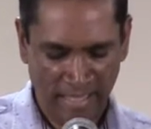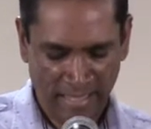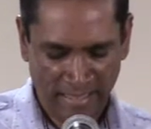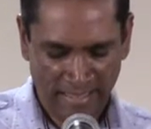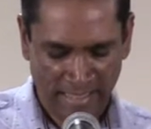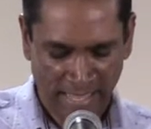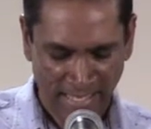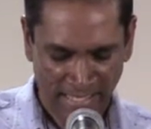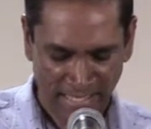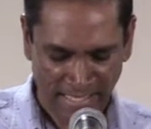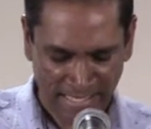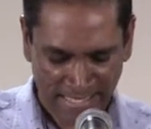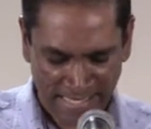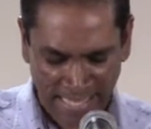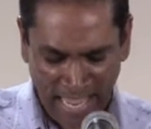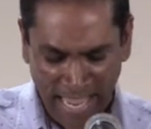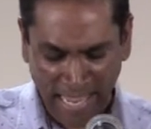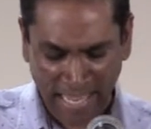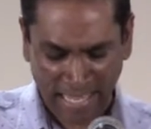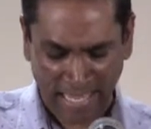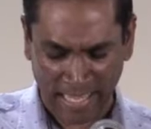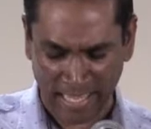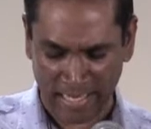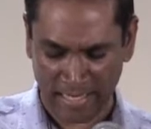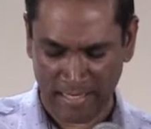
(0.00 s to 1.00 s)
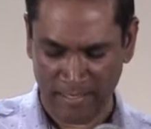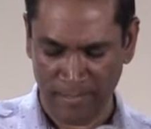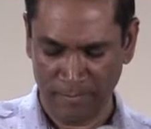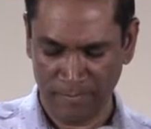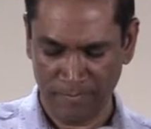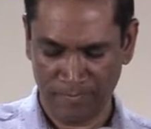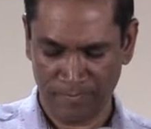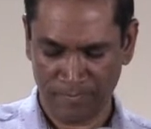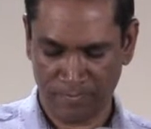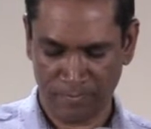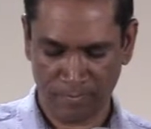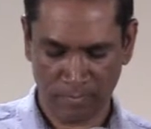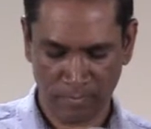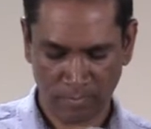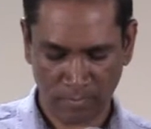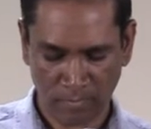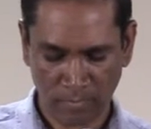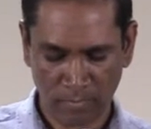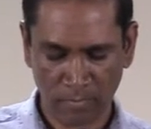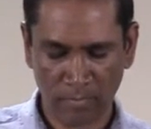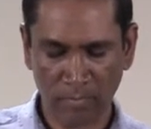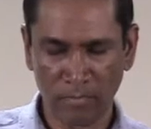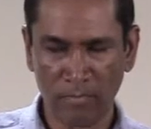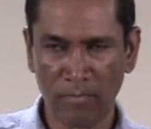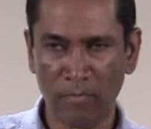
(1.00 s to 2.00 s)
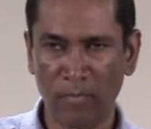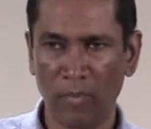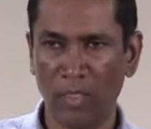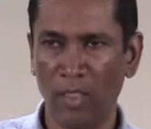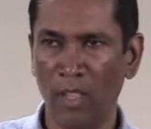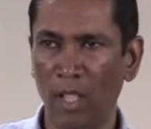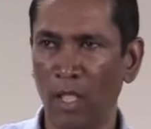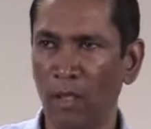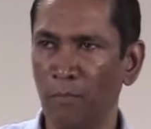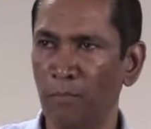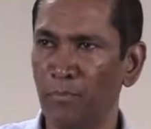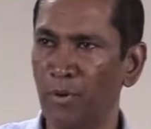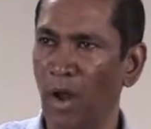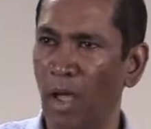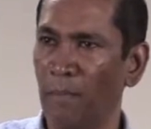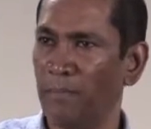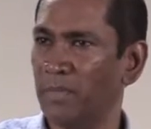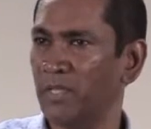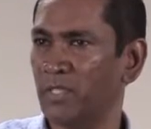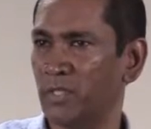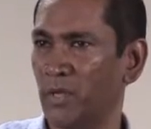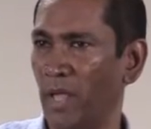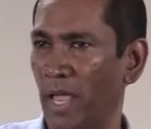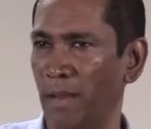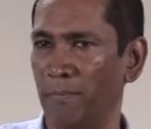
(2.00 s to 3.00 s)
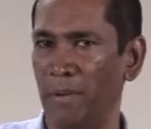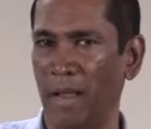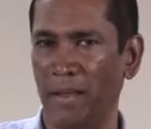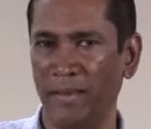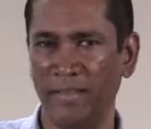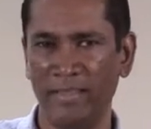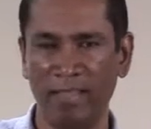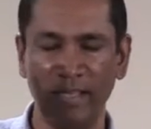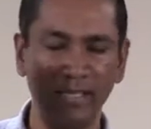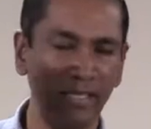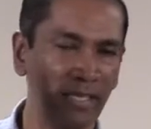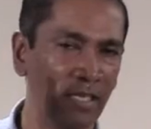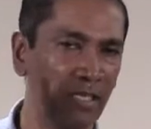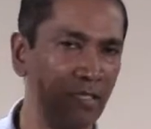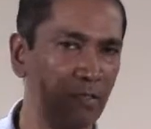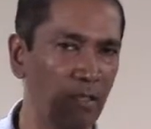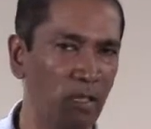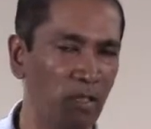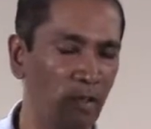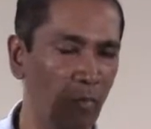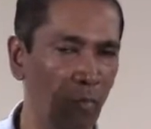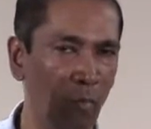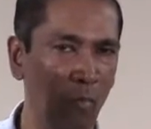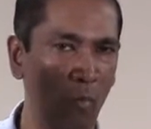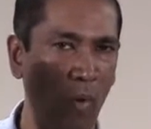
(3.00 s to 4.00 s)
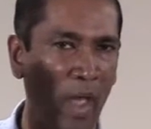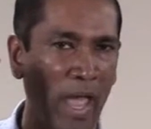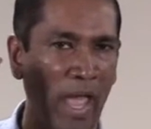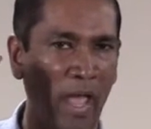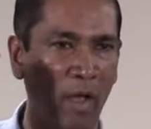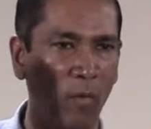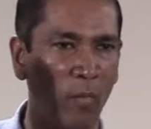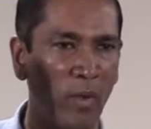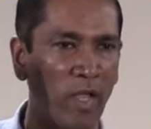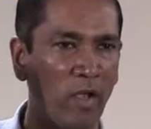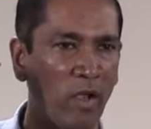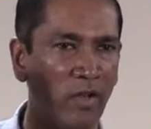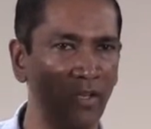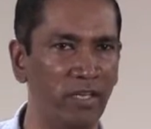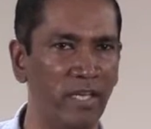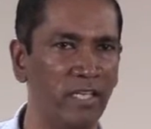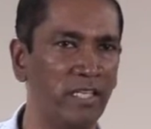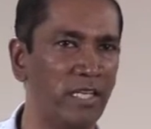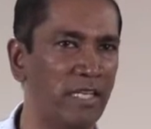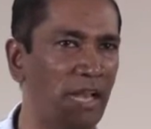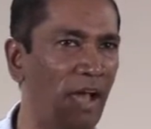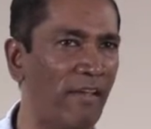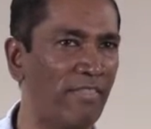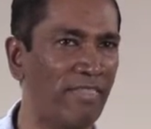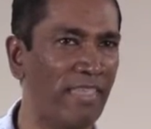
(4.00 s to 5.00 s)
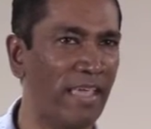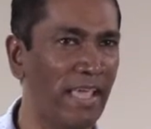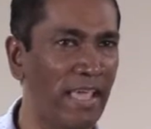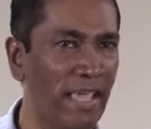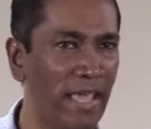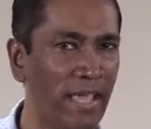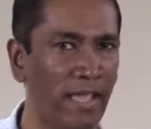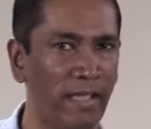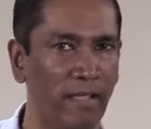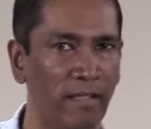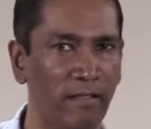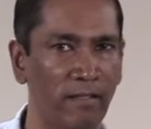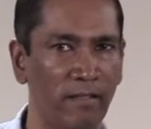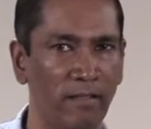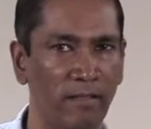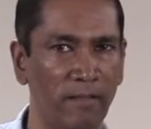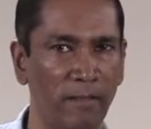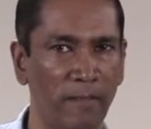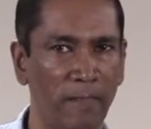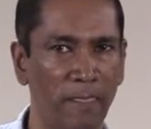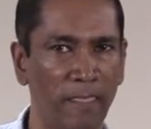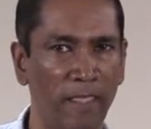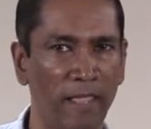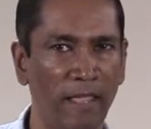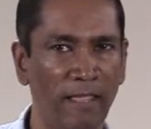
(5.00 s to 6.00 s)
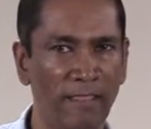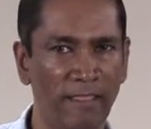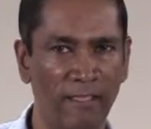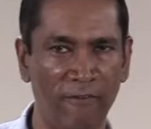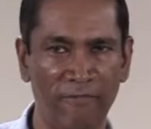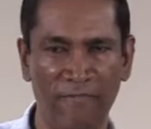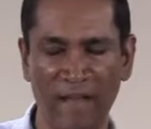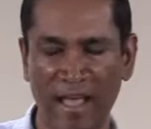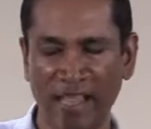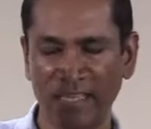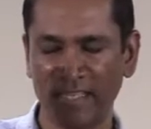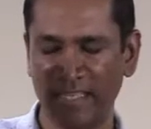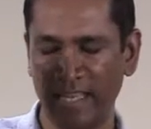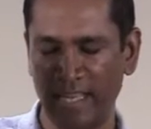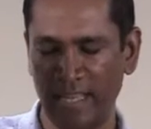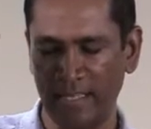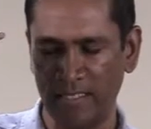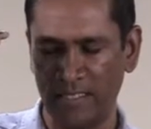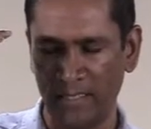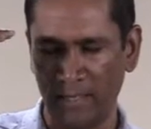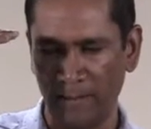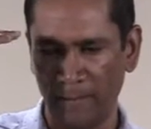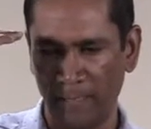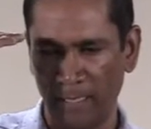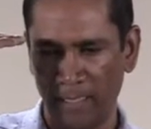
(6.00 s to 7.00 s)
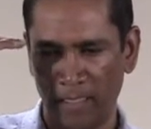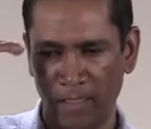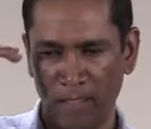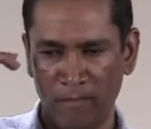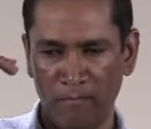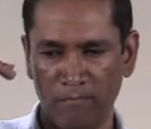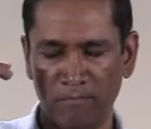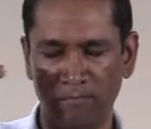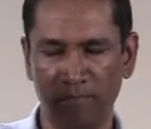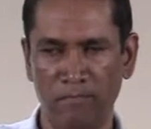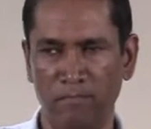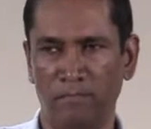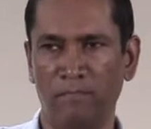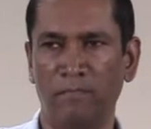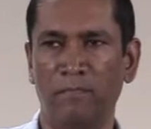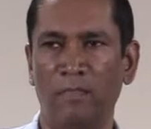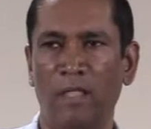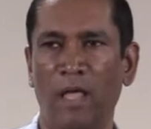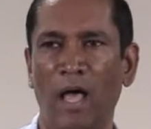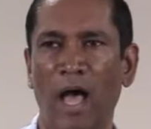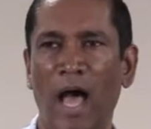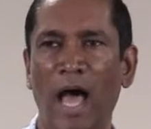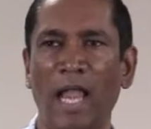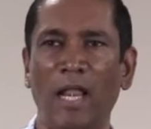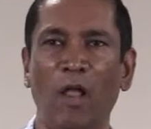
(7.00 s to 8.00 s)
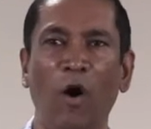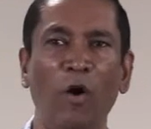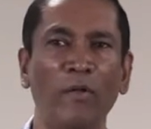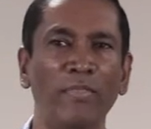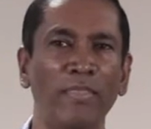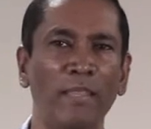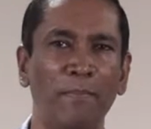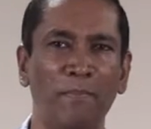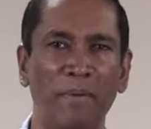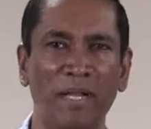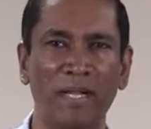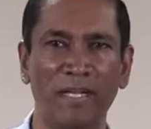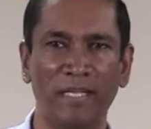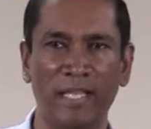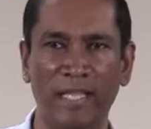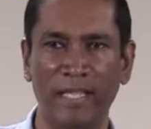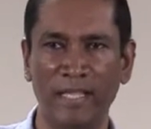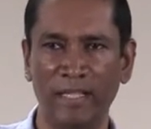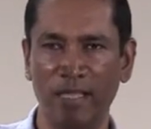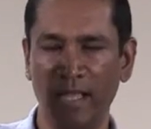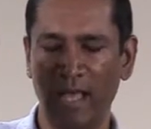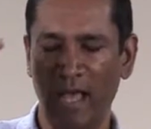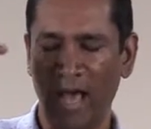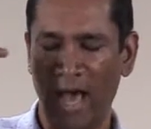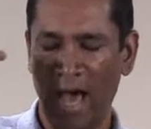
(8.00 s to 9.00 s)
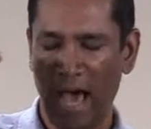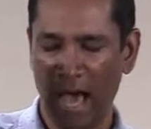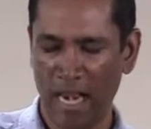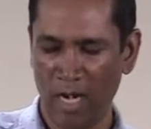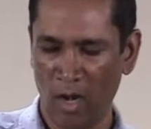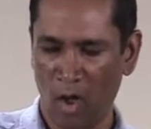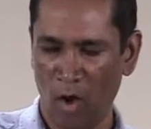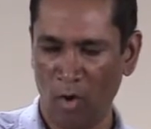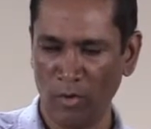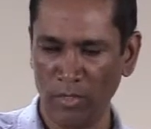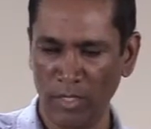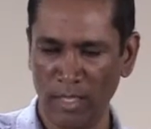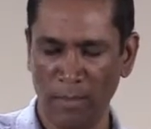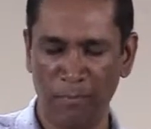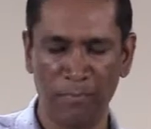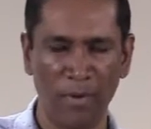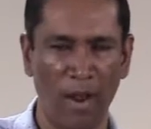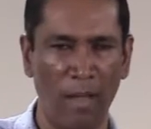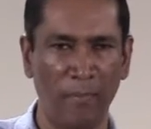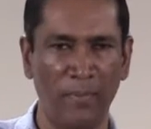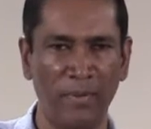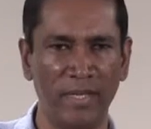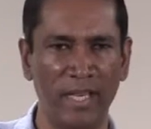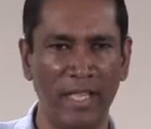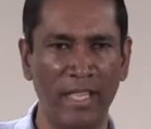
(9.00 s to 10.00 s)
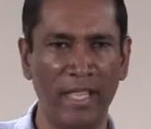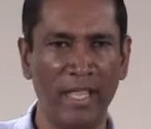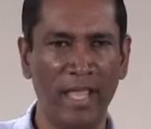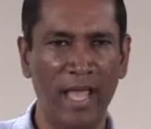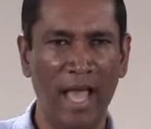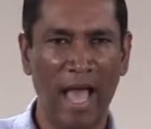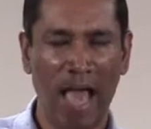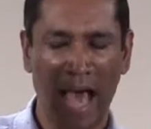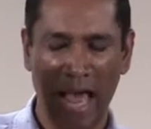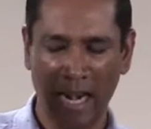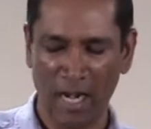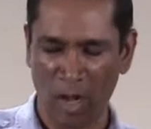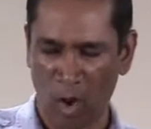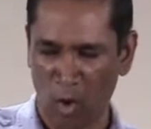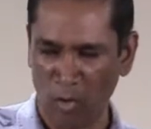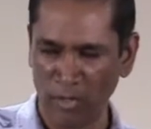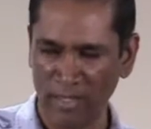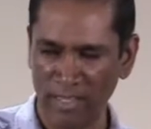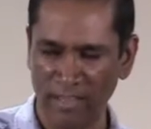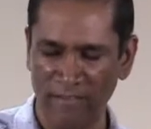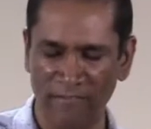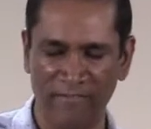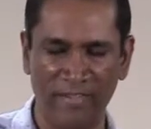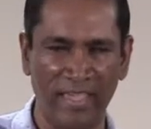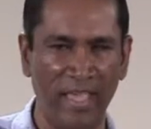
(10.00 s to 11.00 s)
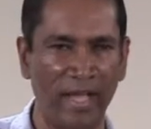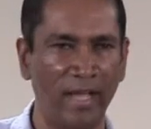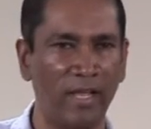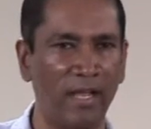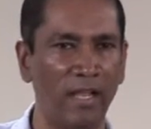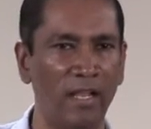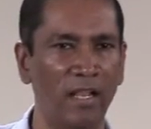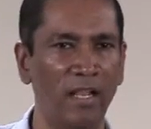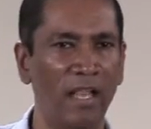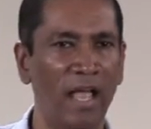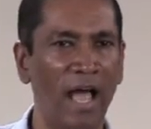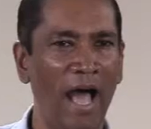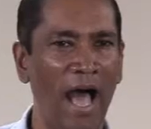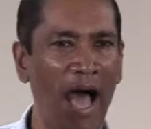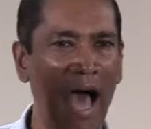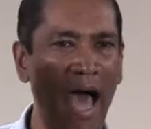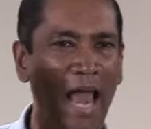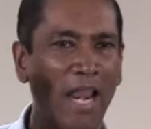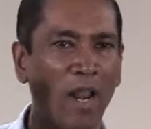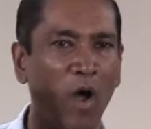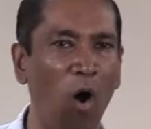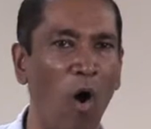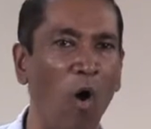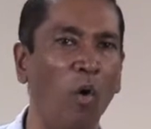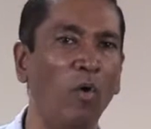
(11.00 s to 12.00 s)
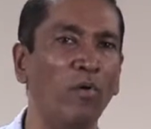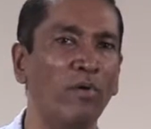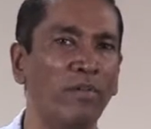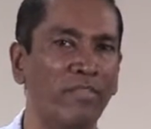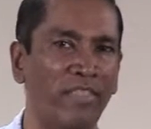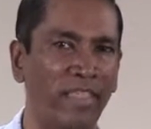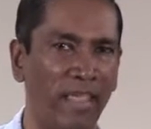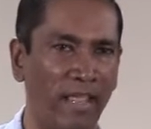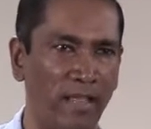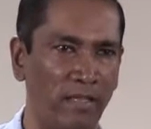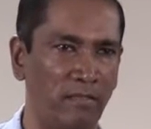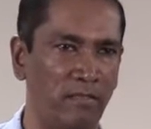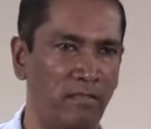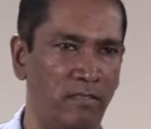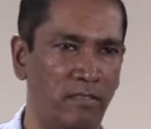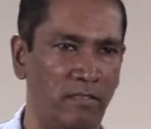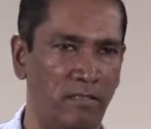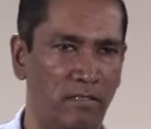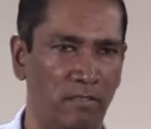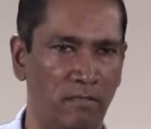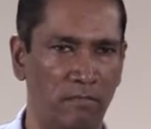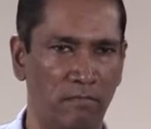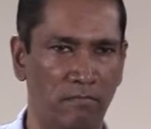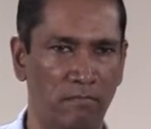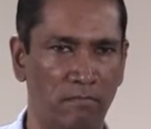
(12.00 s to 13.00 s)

The second promise to Abraham, this is where we condition our thinking. The first is, I'll own the building, I'll own the property, I'll own the vehicle, I'll own things.